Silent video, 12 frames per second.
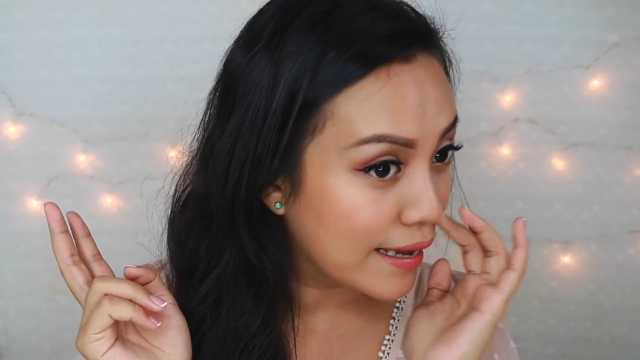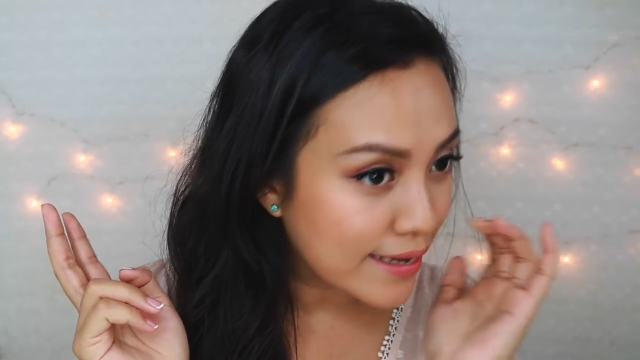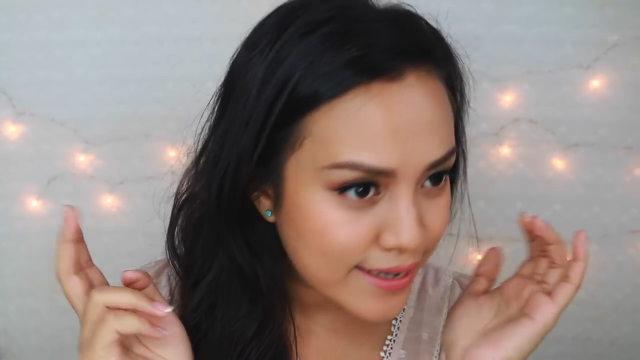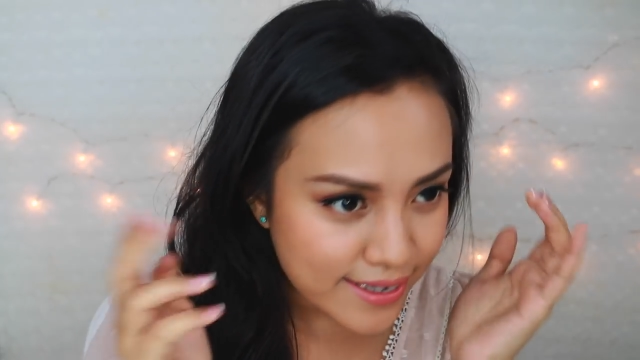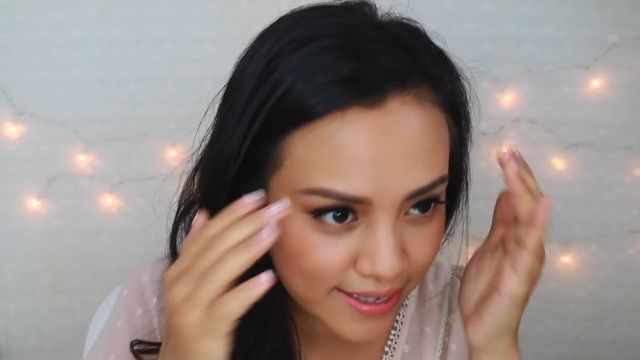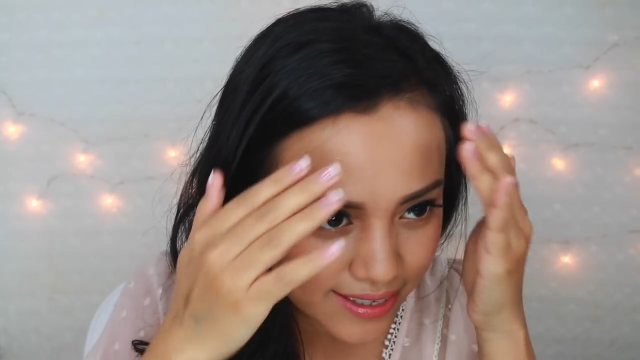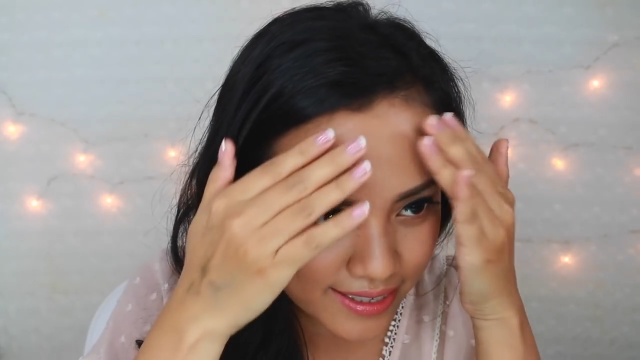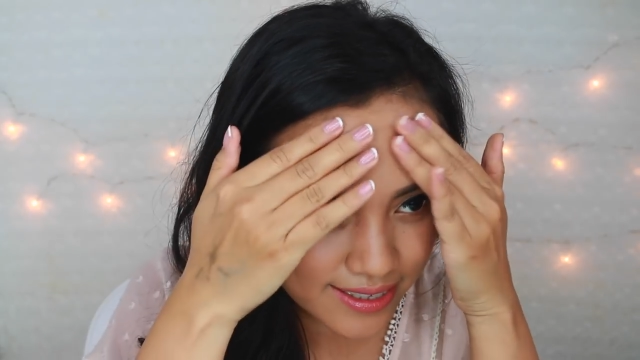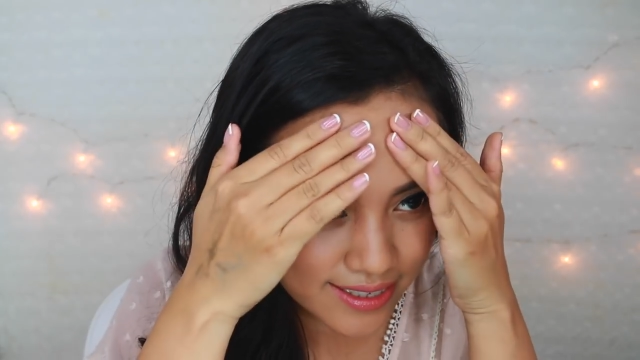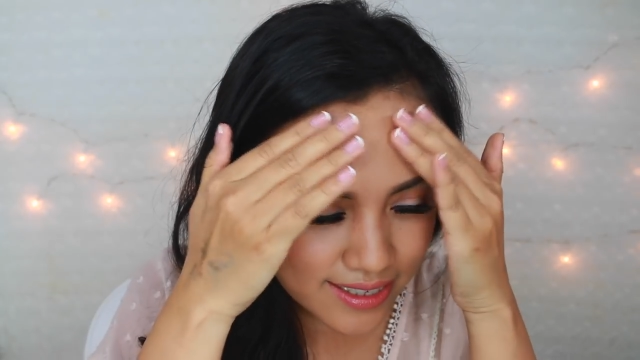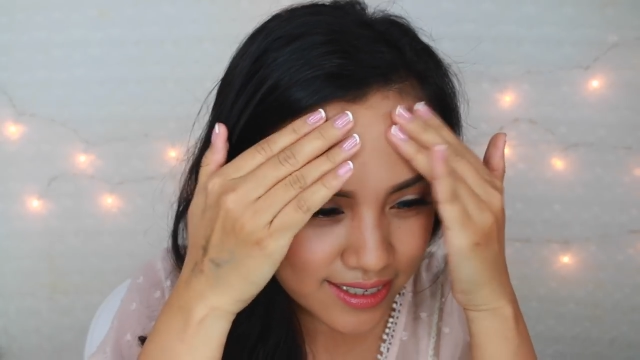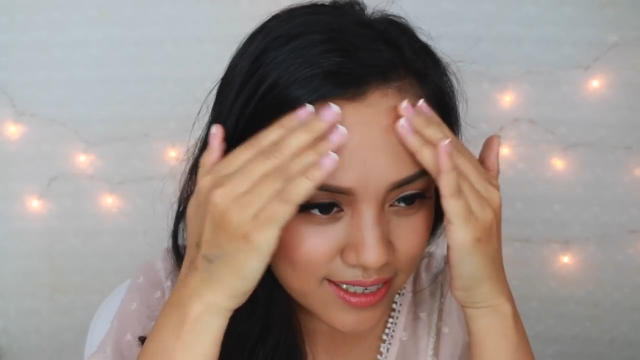
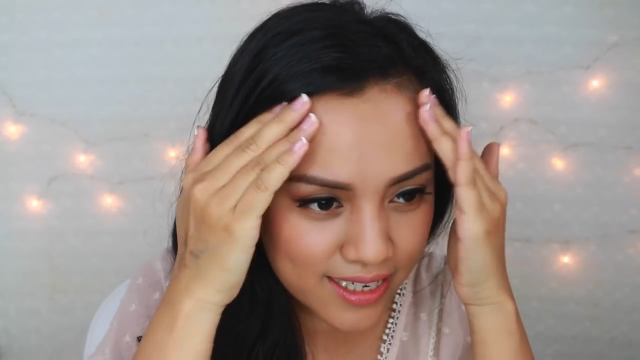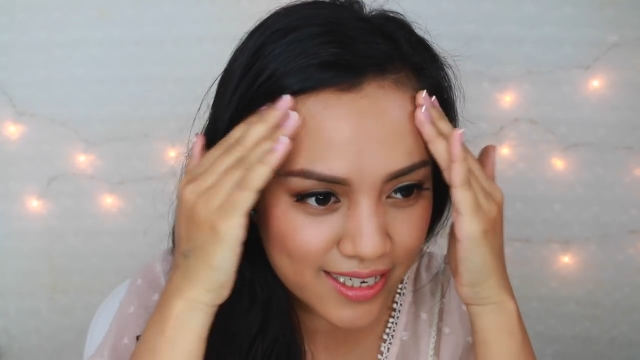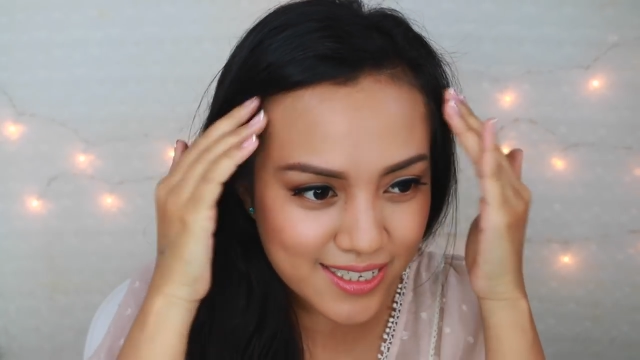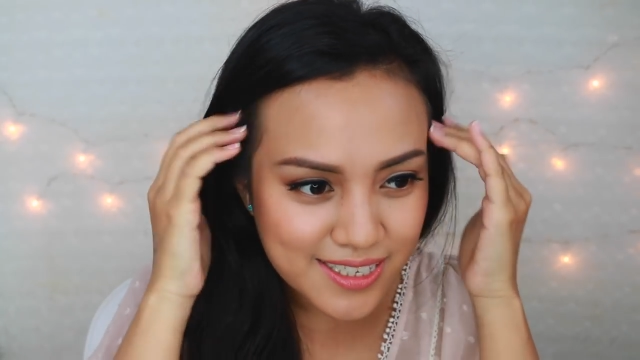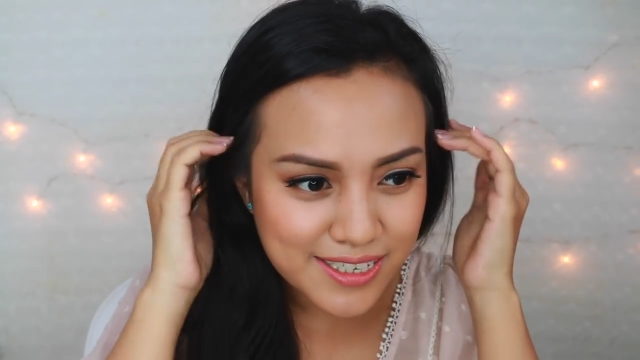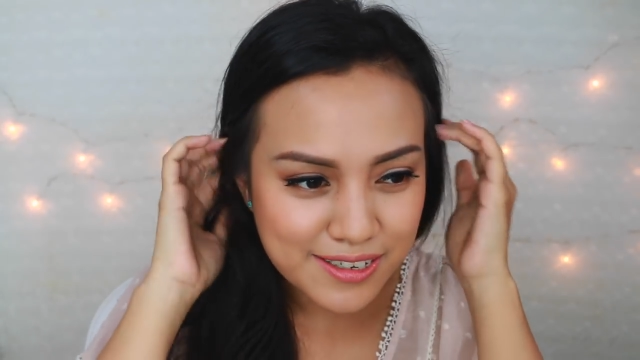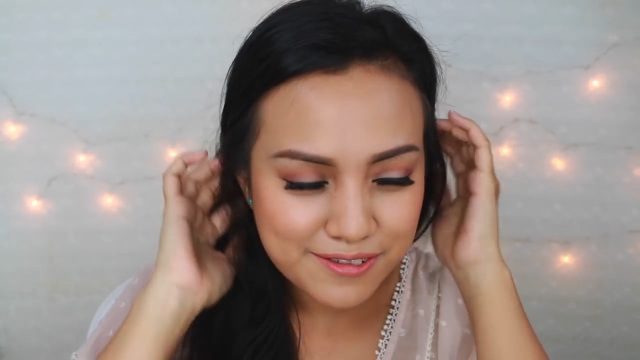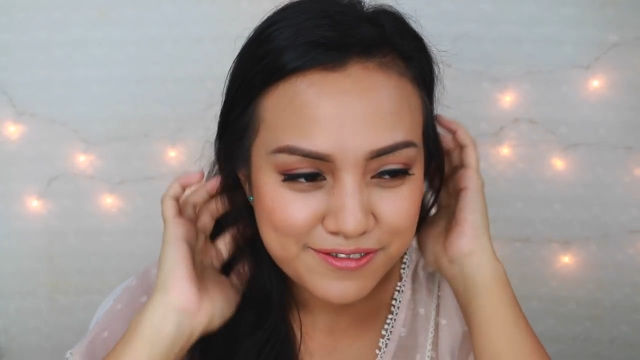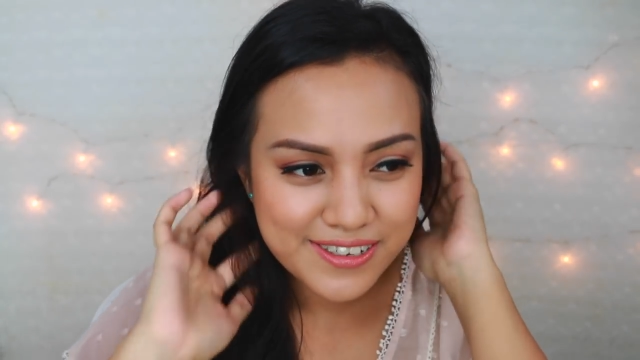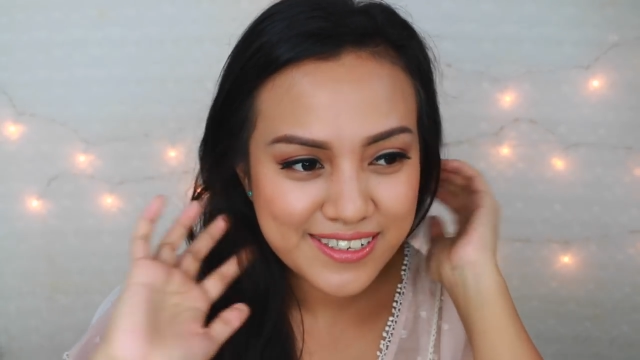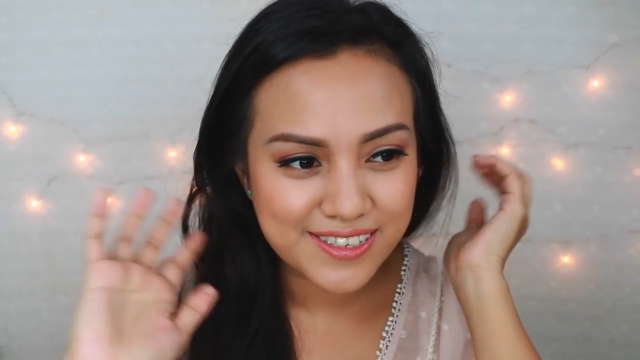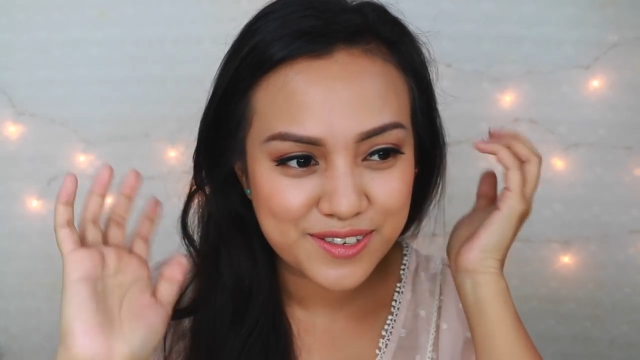and it still
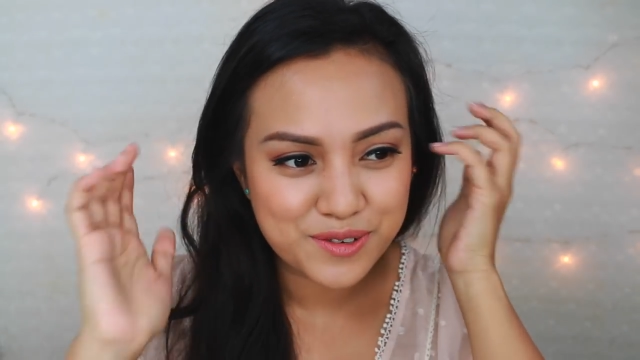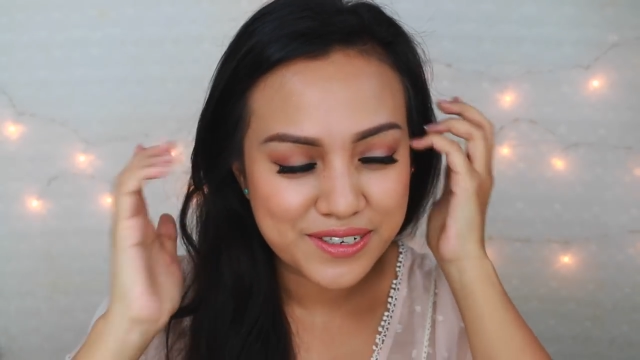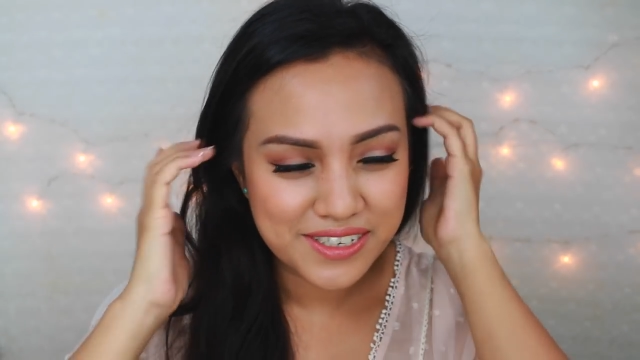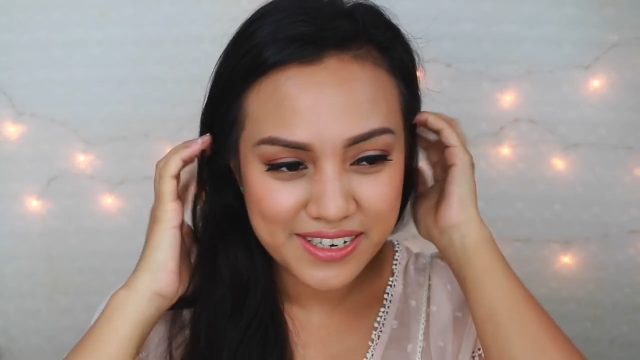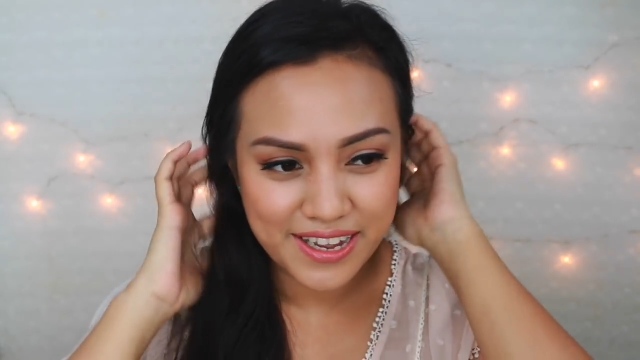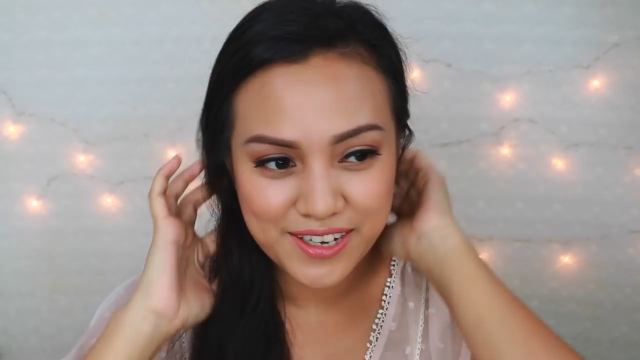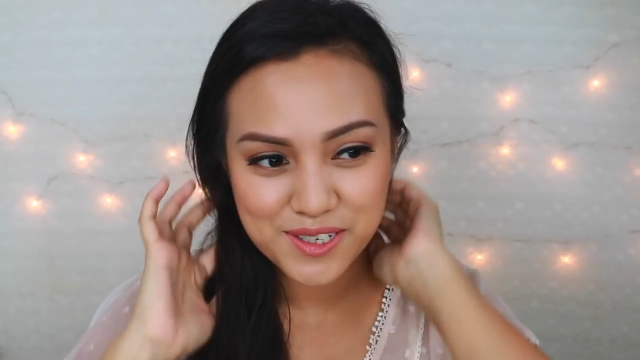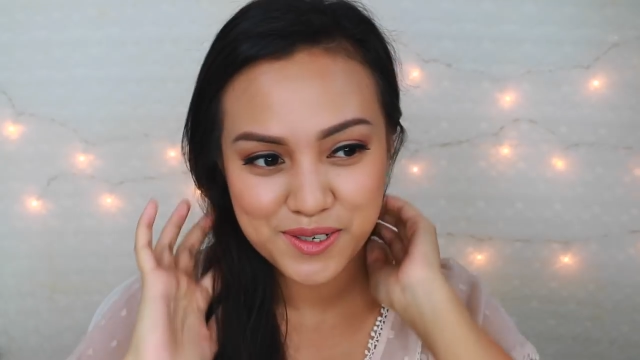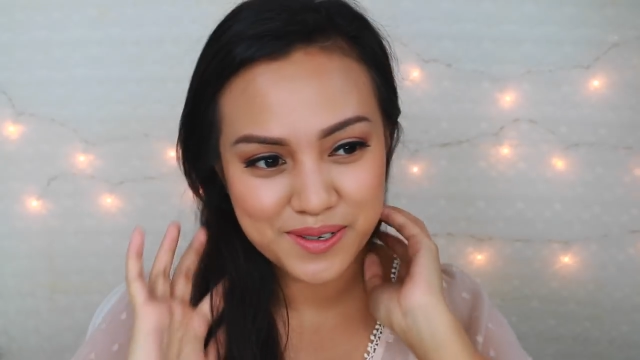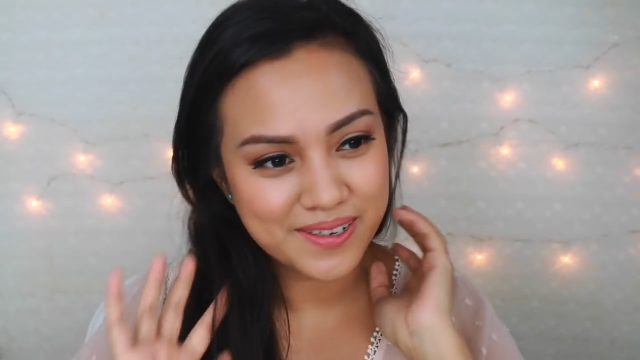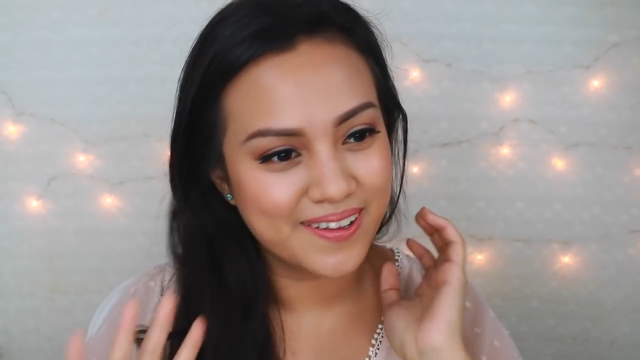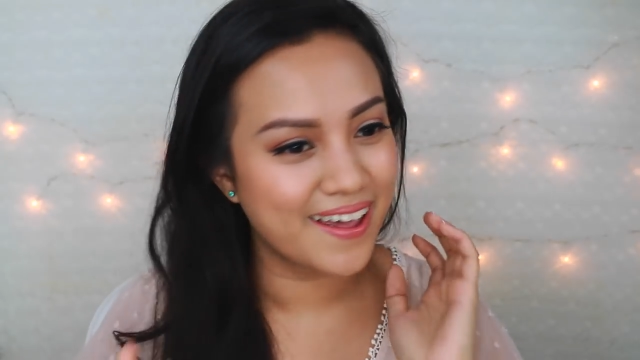feels really
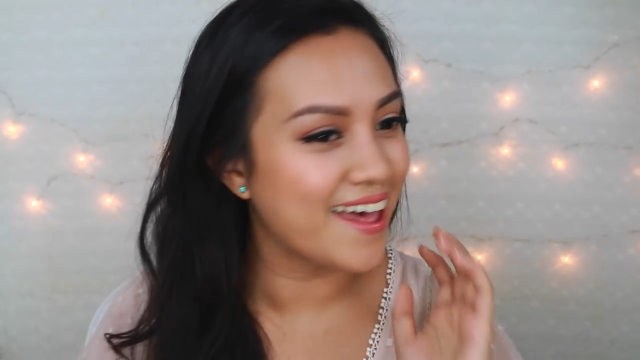natural.